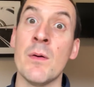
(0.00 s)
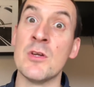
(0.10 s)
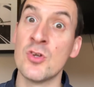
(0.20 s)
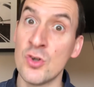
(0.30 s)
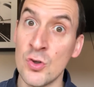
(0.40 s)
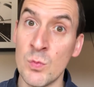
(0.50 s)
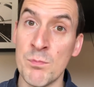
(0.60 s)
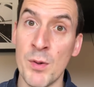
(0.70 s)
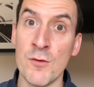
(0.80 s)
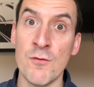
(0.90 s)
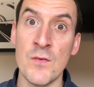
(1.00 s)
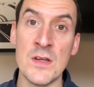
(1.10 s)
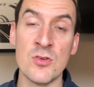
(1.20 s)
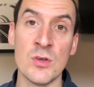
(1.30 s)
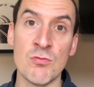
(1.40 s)
He's good with both
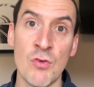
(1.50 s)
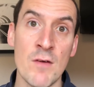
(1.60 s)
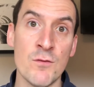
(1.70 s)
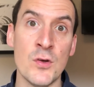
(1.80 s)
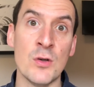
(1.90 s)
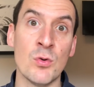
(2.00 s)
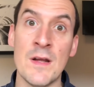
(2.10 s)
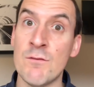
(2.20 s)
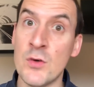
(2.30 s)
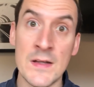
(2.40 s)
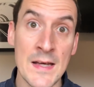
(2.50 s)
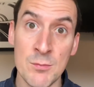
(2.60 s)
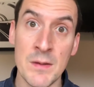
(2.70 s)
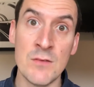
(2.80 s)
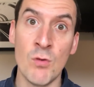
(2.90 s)
feet. So he's right footed or left footed. He has
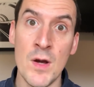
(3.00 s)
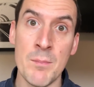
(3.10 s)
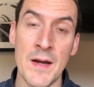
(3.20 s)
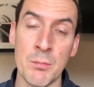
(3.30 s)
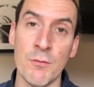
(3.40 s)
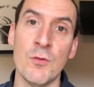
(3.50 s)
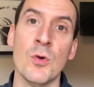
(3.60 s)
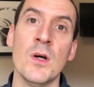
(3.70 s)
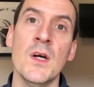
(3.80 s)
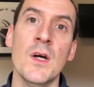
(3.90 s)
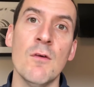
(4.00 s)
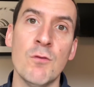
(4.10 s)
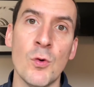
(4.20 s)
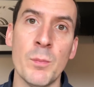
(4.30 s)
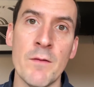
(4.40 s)
played right back before
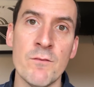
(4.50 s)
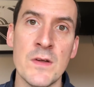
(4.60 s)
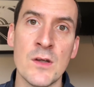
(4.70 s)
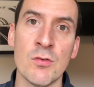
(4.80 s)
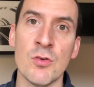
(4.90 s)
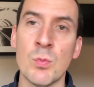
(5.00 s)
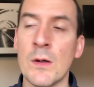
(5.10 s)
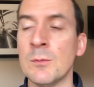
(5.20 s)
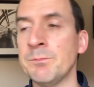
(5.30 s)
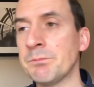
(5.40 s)
for Benfica as well.